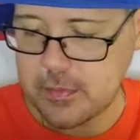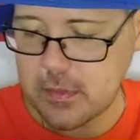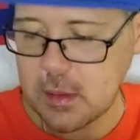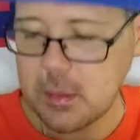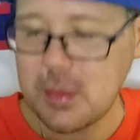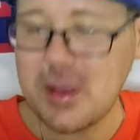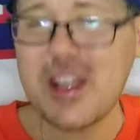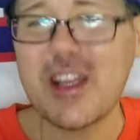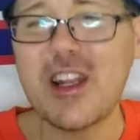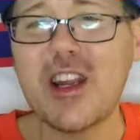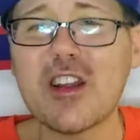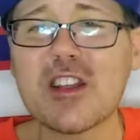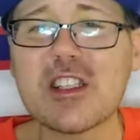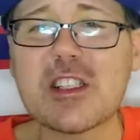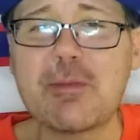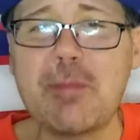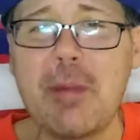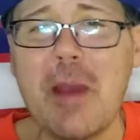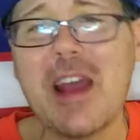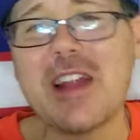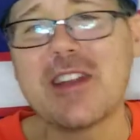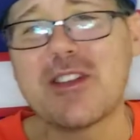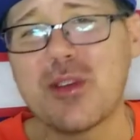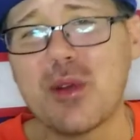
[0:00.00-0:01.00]
But you don't
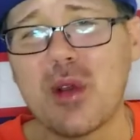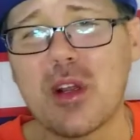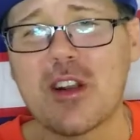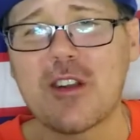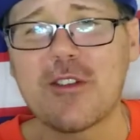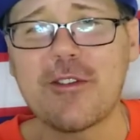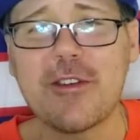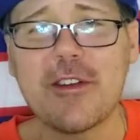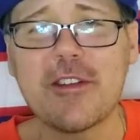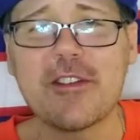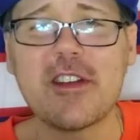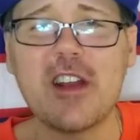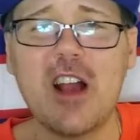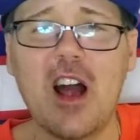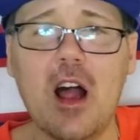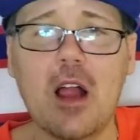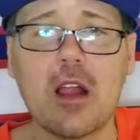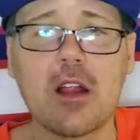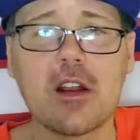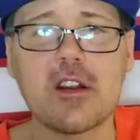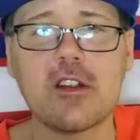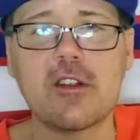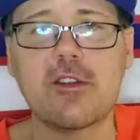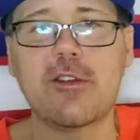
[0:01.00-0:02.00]
spend
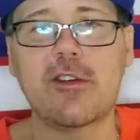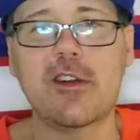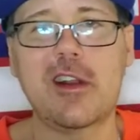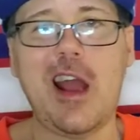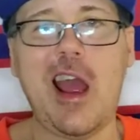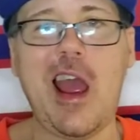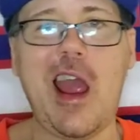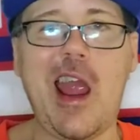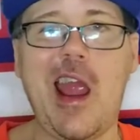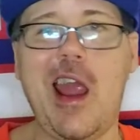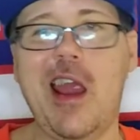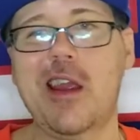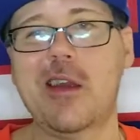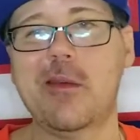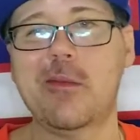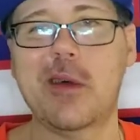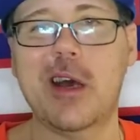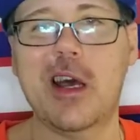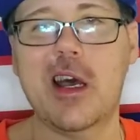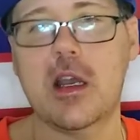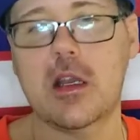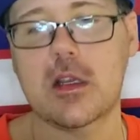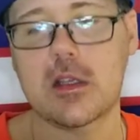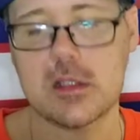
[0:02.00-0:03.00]
$250 for an alright
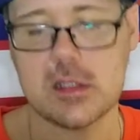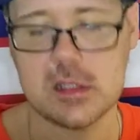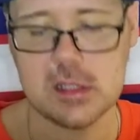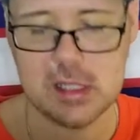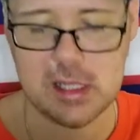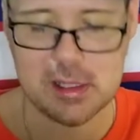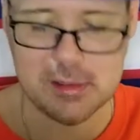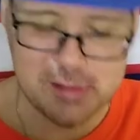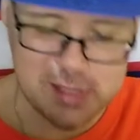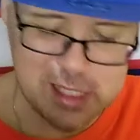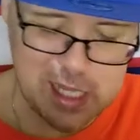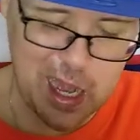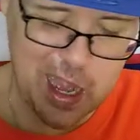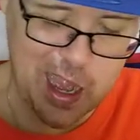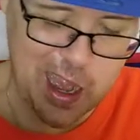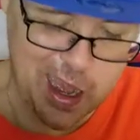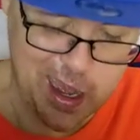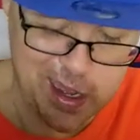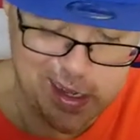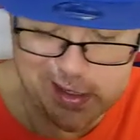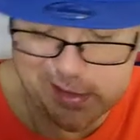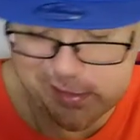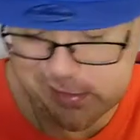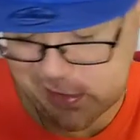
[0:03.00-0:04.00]
box. It was
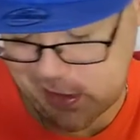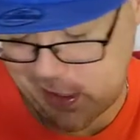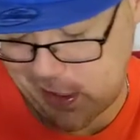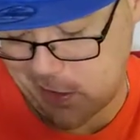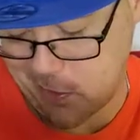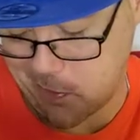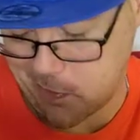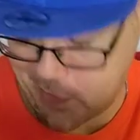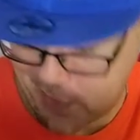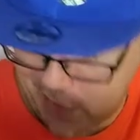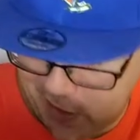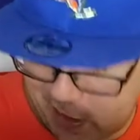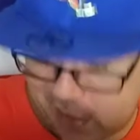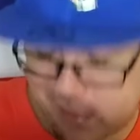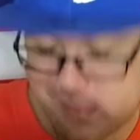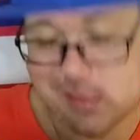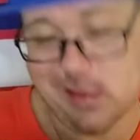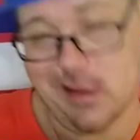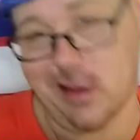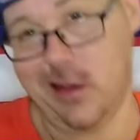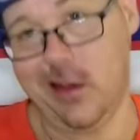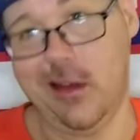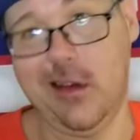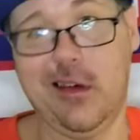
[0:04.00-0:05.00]
alright. It was like a B. It was
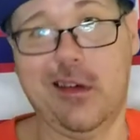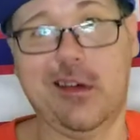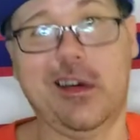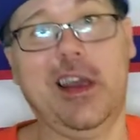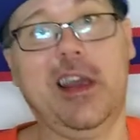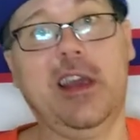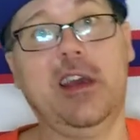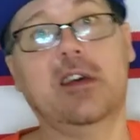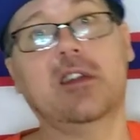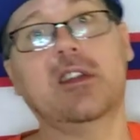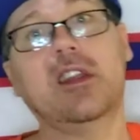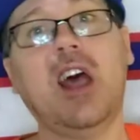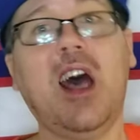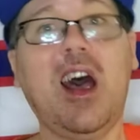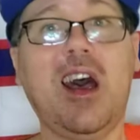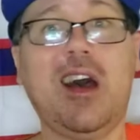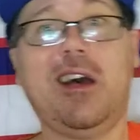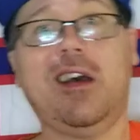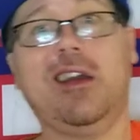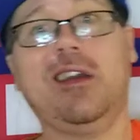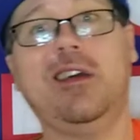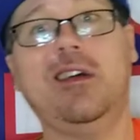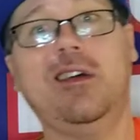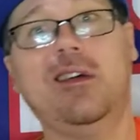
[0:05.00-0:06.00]
like, oh, hell
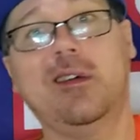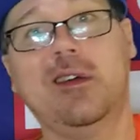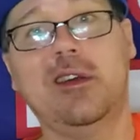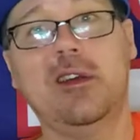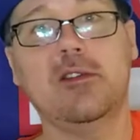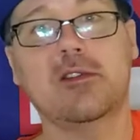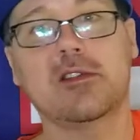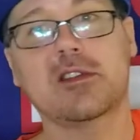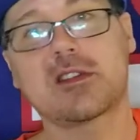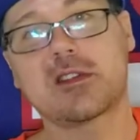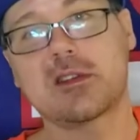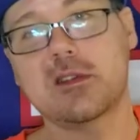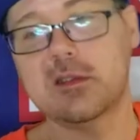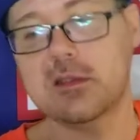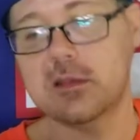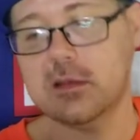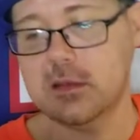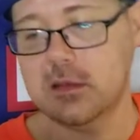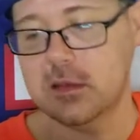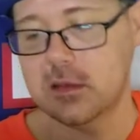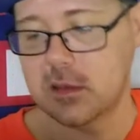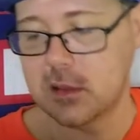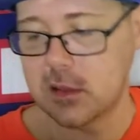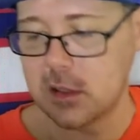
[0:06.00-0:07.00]
die. Yo, it was
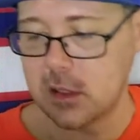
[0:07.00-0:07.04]
cool.